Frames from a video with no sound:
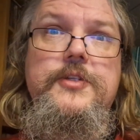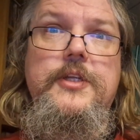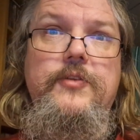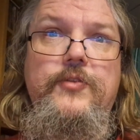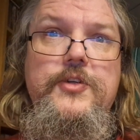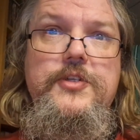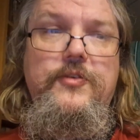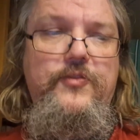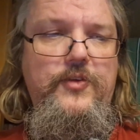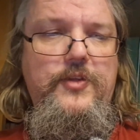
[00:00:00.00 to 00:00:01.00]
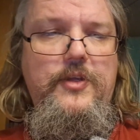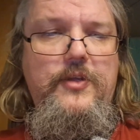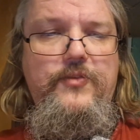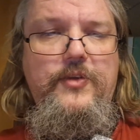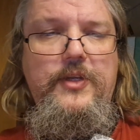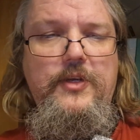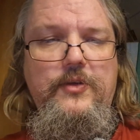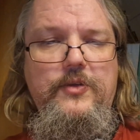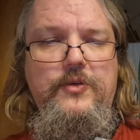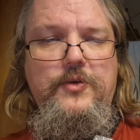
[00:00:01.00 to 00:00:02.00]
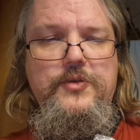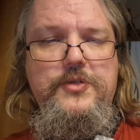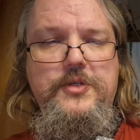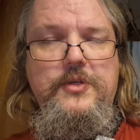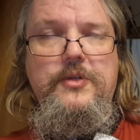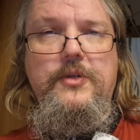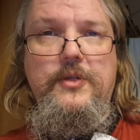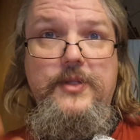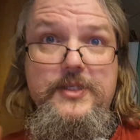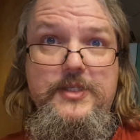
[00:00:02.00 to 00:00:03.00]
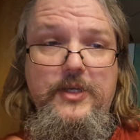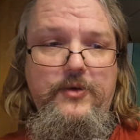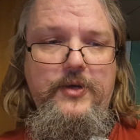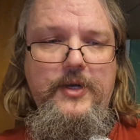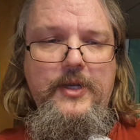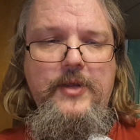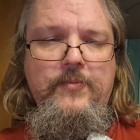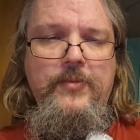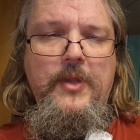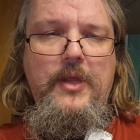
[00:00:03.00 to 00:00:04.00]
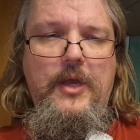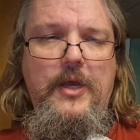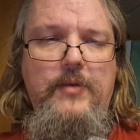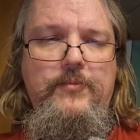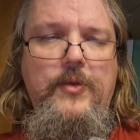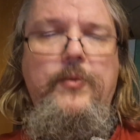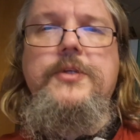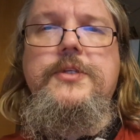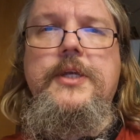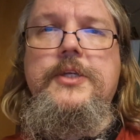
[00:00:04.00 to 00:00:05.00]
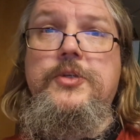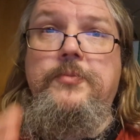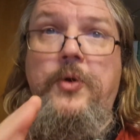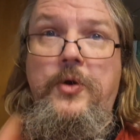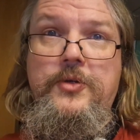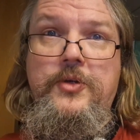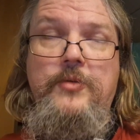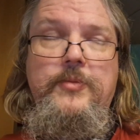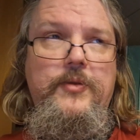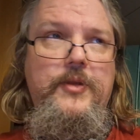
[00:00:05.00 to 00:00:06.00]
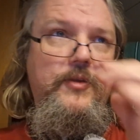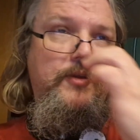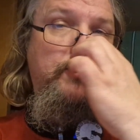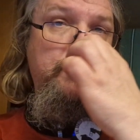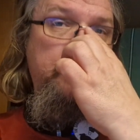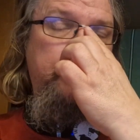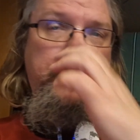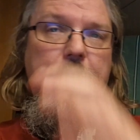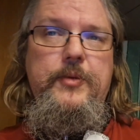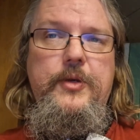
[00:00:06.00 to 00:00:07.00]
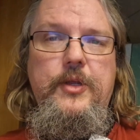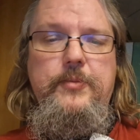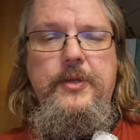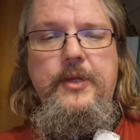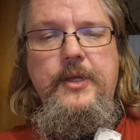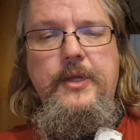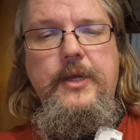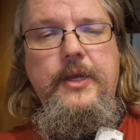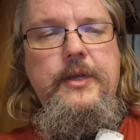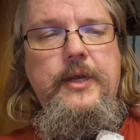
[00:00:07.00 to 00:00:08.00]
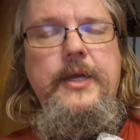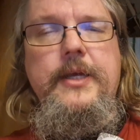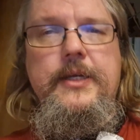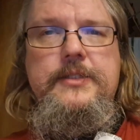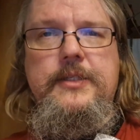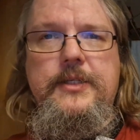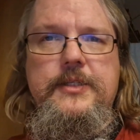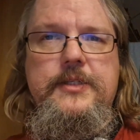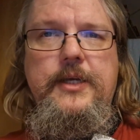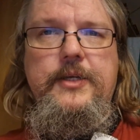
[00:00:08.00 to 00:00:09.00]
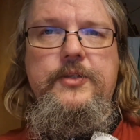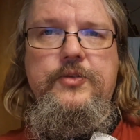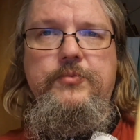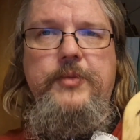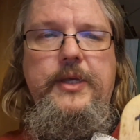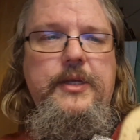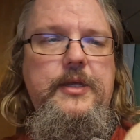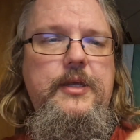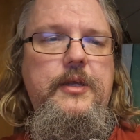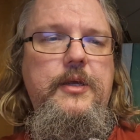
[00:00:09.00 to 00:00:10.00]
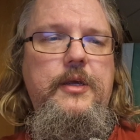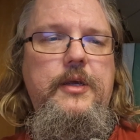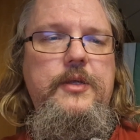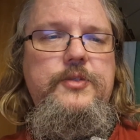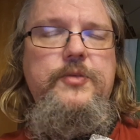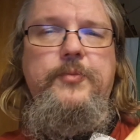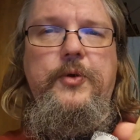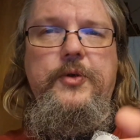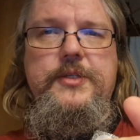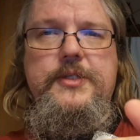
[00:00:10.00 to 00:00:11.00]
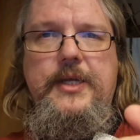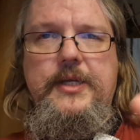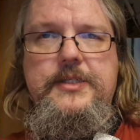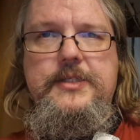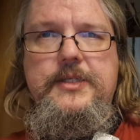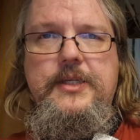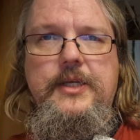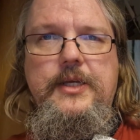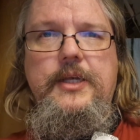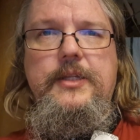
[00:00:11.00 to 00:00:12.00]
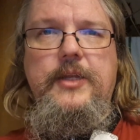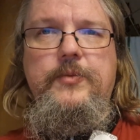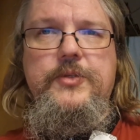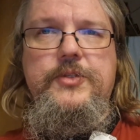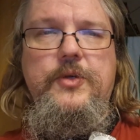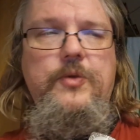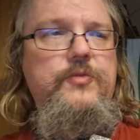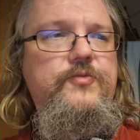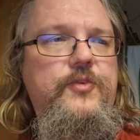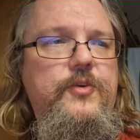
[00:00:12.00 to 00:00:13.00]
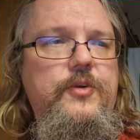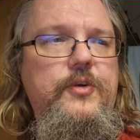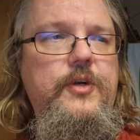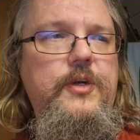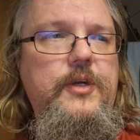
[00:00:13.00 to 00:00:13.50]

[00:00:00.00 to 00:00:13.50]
anniversary for the Hillerød course this year. There was a support club out there. There wasn't a proper club, and I actually decided to make support tags that we sold for